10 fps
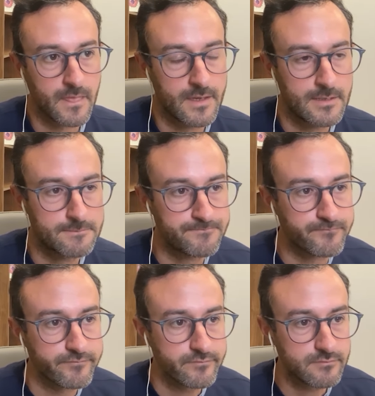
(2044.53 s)
um,
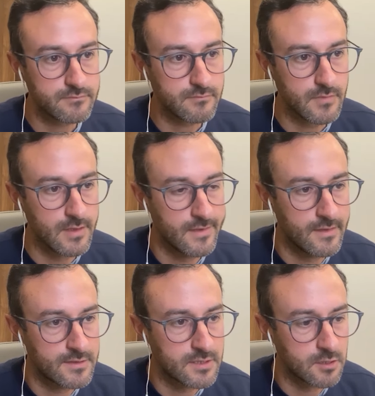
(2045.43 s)

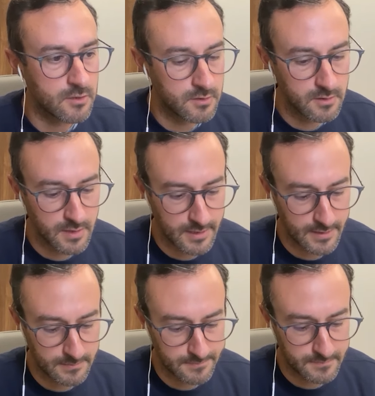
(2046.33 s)

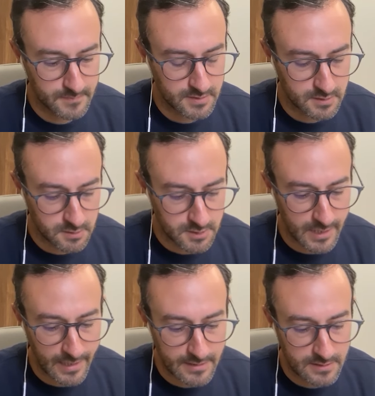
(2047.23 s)
there's a
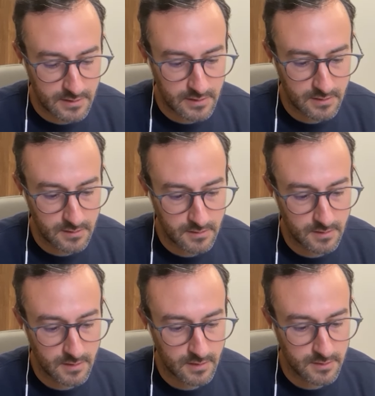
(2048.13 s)
society
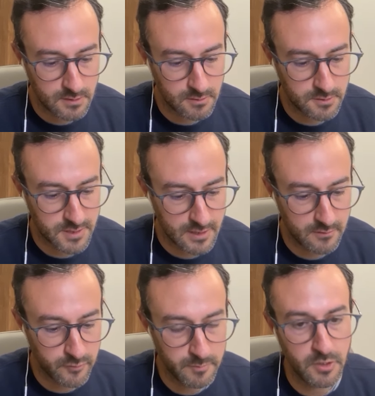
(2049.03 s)
that's called
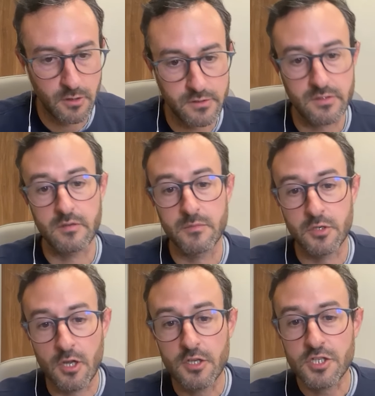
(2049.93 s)
Society for Mucosal
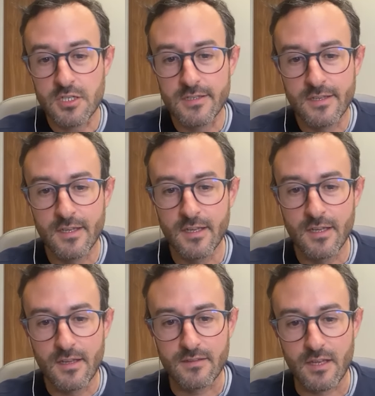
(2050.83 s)
Immunology
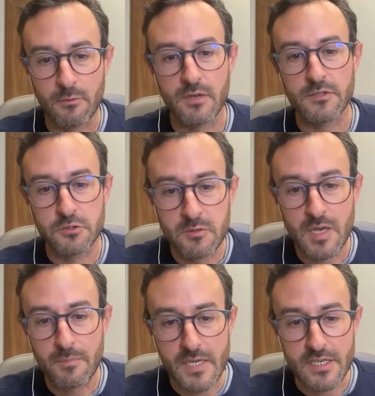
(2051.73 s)
that when I was doing
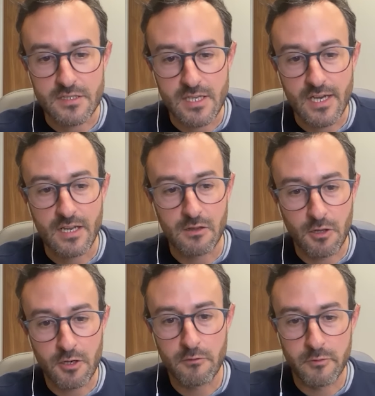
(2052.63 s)
my PhD had a
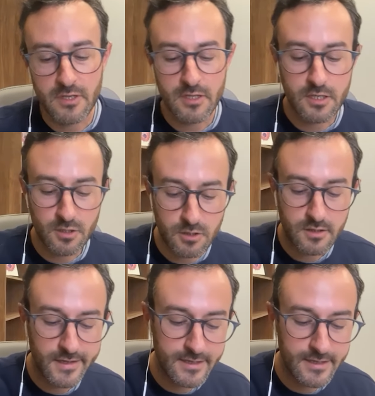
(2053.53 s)
lot of really good